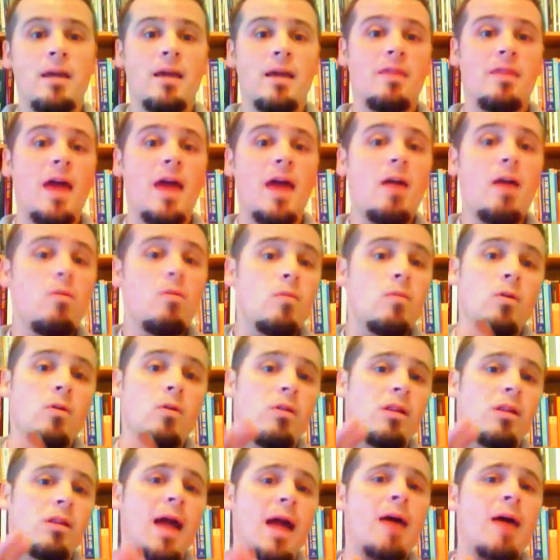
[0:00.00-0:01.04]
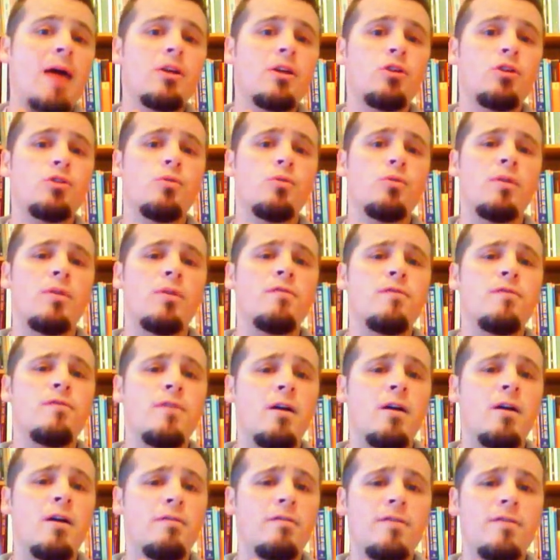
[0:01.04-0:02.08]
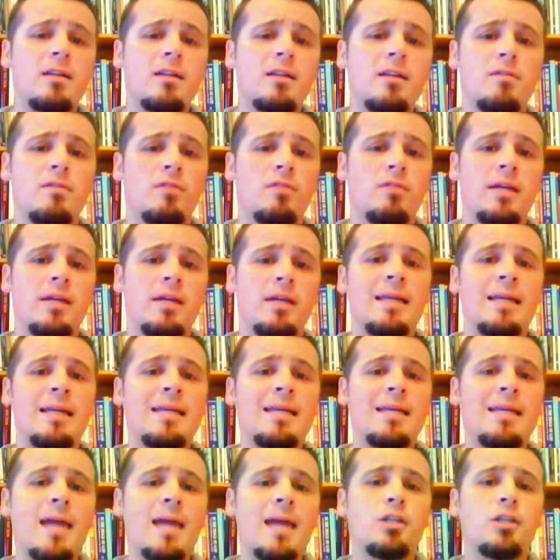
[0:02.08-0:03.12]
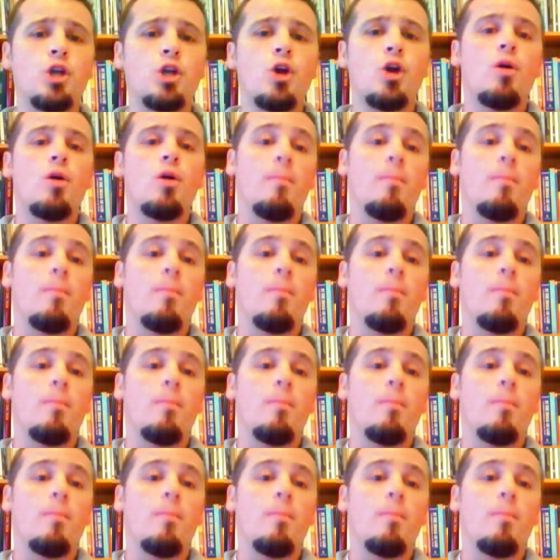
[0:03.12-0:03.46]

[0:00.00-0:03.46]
and that will allow you to effectively engage